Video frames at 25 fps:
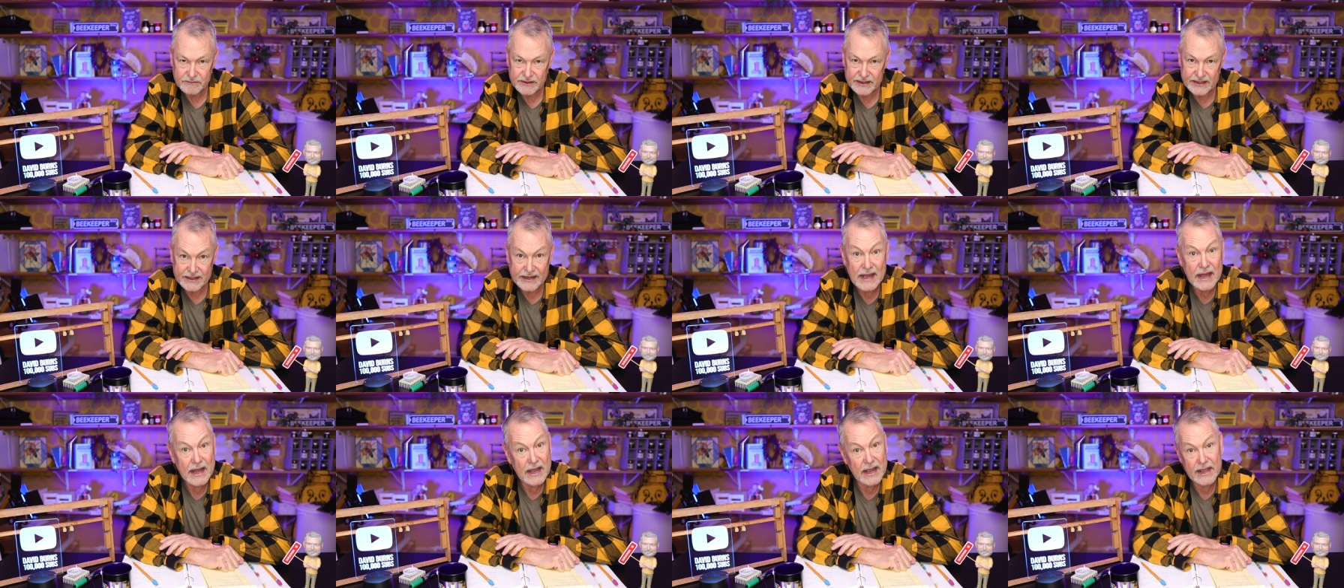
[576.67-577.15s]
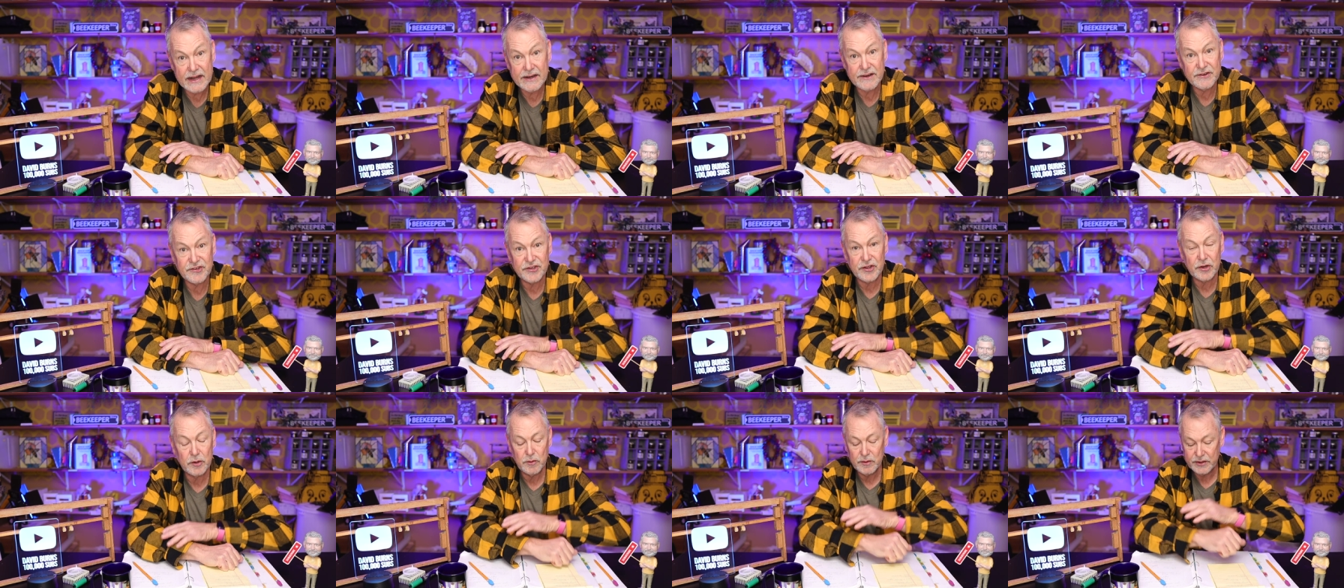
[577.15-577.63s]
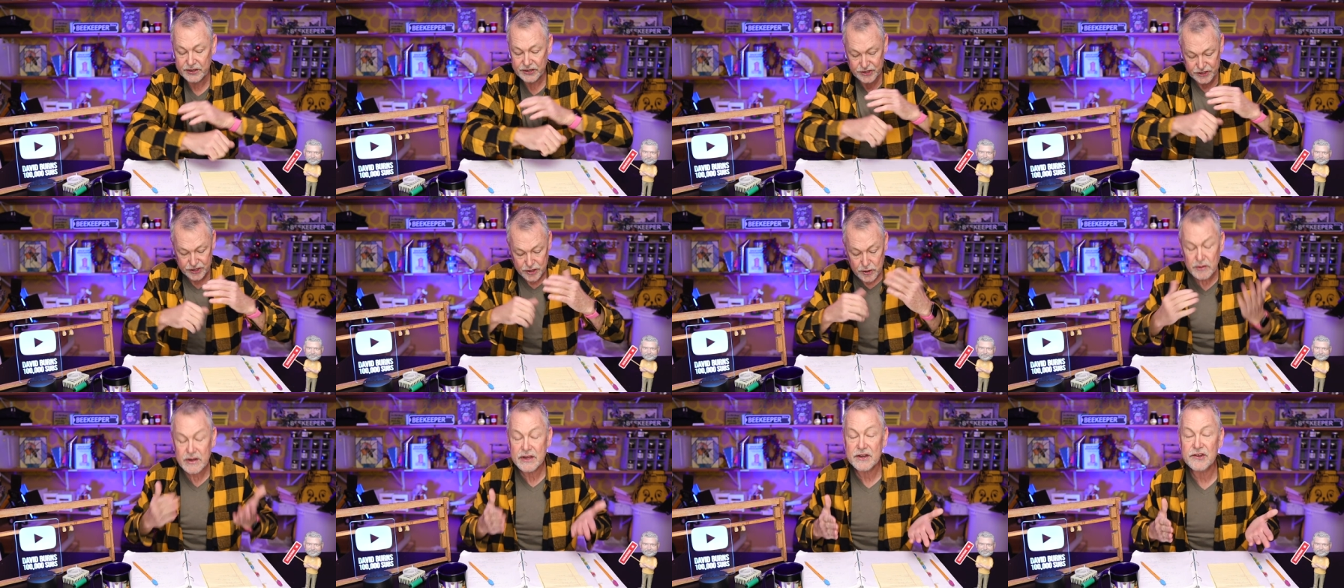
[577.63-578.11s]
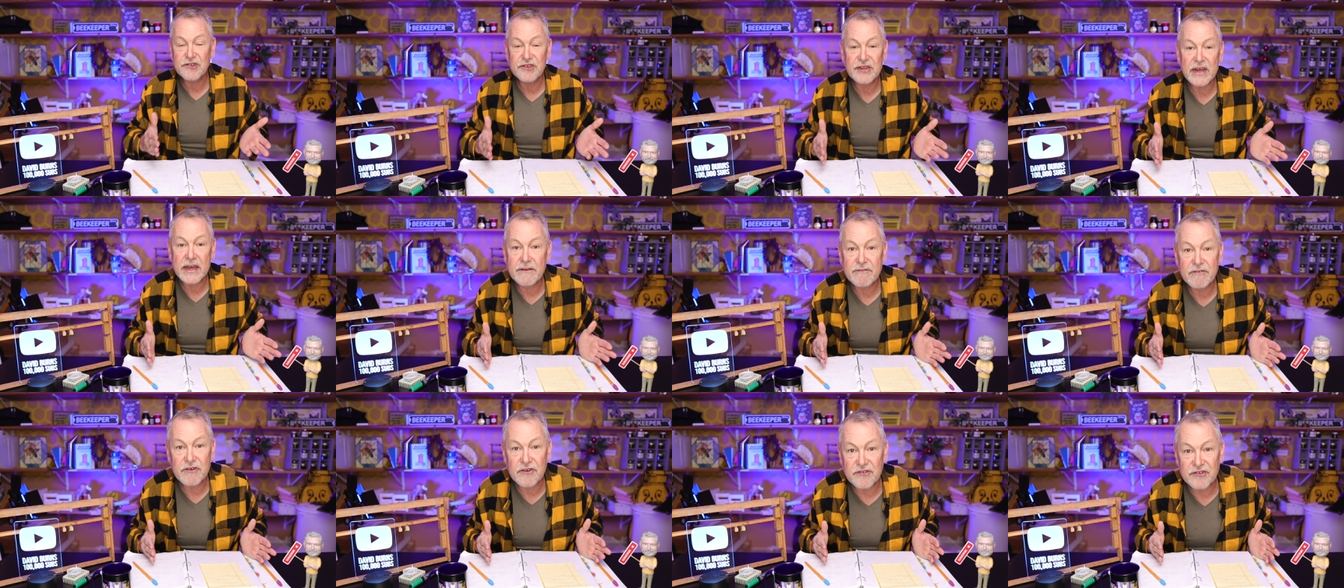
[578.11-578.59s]
And, I, and so you can
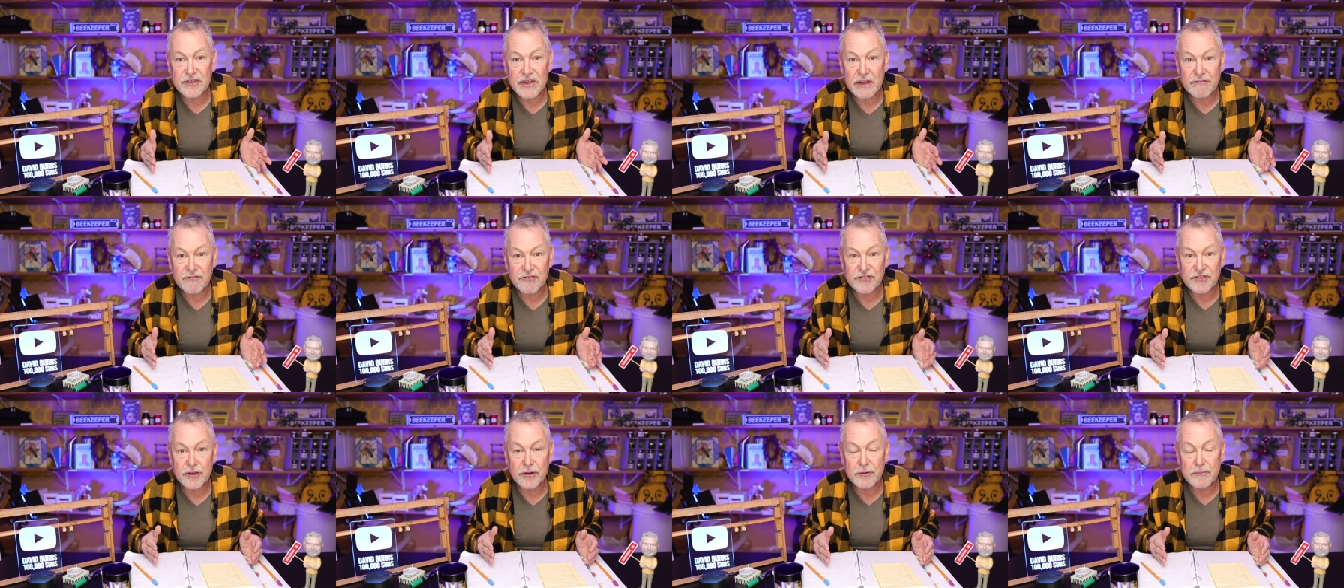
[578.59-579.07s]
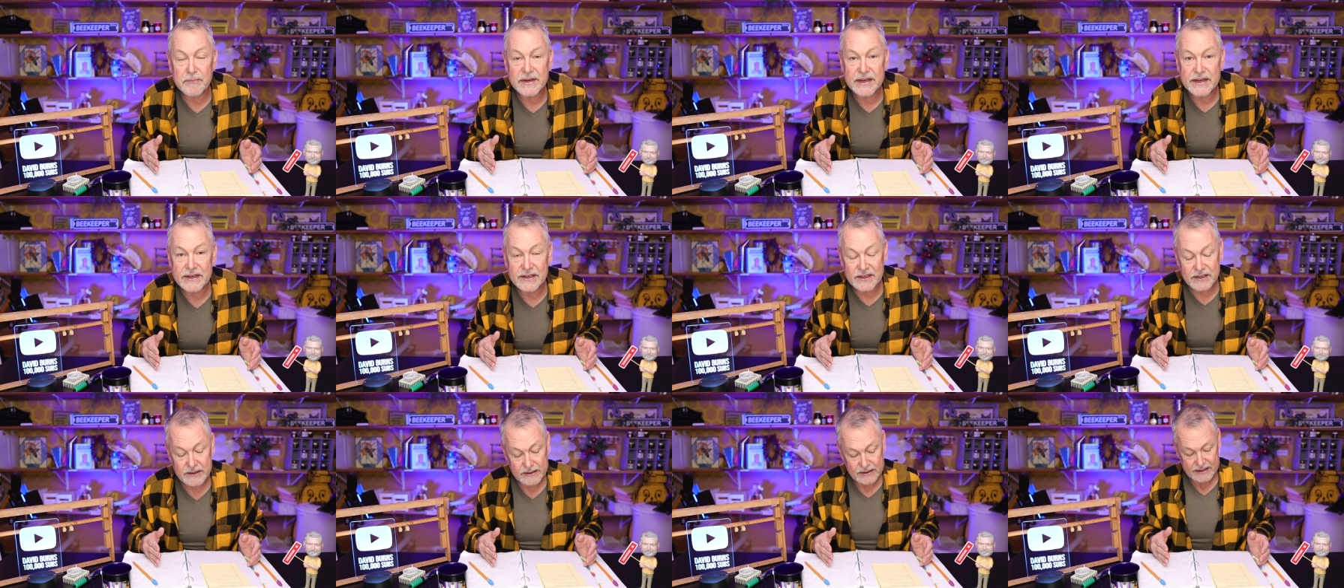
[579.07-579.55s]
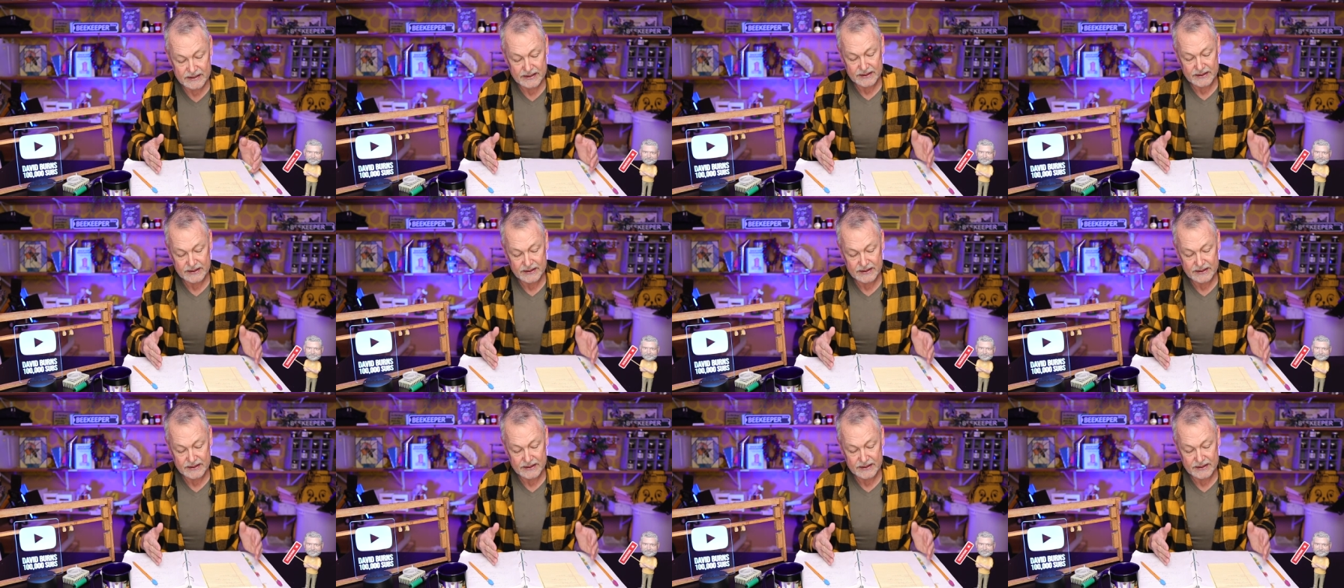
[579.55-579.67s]
save yourself so many